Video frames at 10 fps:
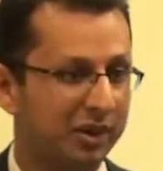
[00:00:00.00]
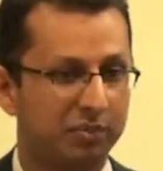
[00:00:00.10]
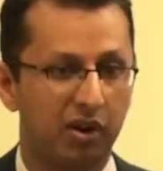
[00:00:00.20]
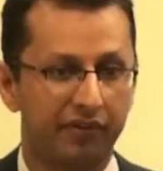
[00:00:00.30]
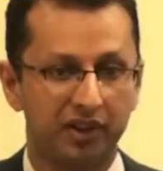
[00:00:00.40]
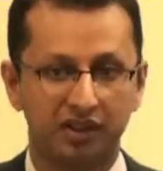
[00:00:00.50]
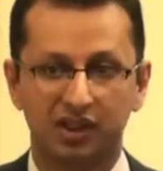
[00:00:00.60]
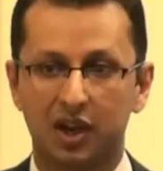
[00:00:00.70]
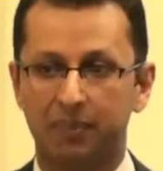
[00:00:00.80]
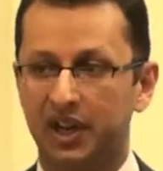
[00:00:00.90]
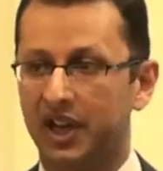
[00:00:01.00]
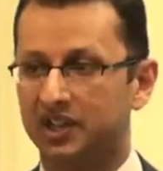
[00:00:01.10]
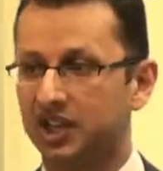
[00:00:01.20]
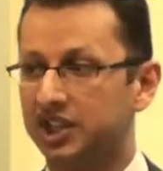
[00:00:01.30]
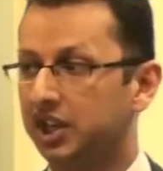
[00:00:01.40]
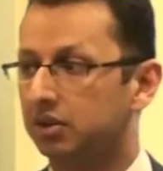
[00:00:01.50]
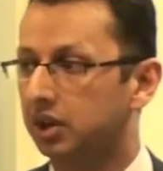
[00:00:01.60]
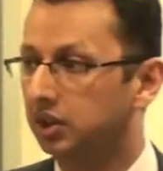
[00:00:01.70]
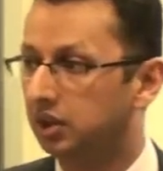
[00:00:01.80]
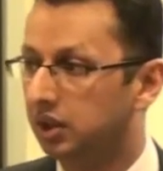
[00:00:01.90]
much profit does the company actually
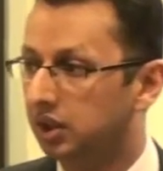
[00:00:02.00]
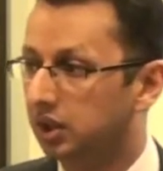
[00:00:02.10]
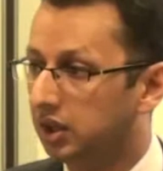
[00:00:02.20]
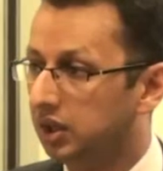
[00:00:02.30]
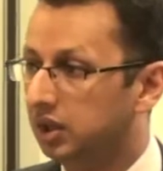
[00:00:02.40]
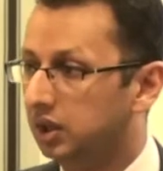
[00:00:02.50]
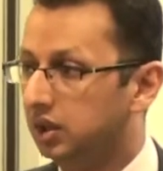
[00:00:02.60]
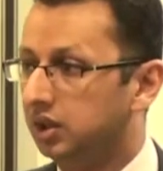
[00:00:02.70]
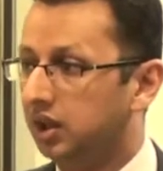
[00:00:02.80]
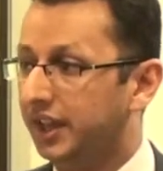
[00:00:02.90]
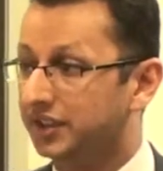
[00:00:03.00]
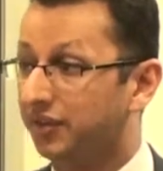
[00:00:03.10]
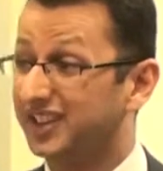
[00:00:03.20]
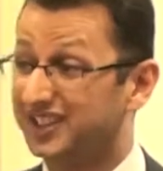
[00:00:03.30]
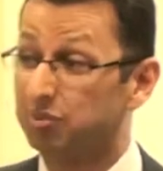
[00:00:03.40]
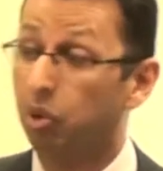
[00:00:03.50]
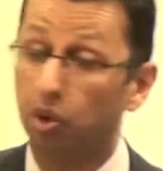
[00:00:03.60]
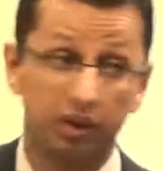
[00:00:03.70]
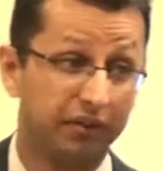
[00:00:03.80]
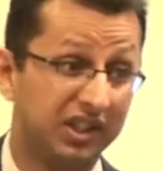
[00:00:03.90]
generate? It's very
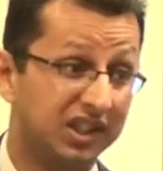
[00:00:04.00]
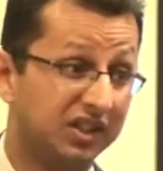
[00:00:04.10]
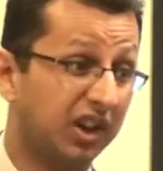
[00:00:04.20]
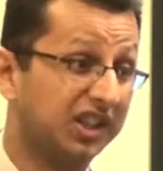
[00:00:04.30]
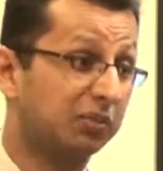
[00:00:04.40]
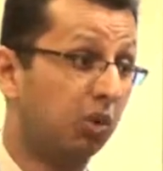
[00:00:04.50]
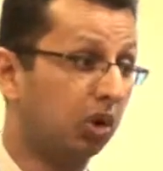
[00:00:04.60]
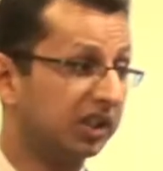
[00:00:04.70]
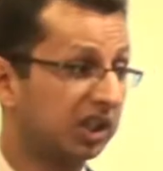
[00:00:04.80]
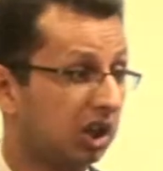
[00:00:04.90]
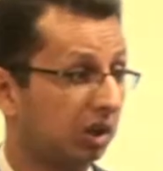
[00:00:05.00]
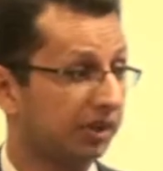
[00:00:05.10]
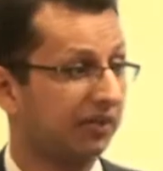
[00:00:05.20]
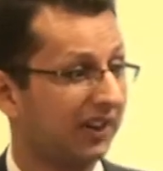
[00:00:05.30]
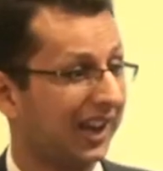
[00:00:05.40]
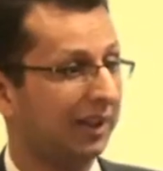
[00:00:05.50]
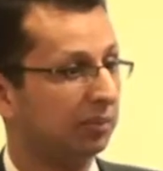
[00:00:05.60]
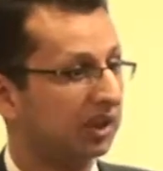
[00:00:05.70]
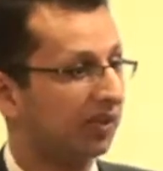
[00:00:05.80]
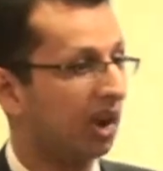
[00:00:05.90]
small. The reason it's very small is the cost of claims is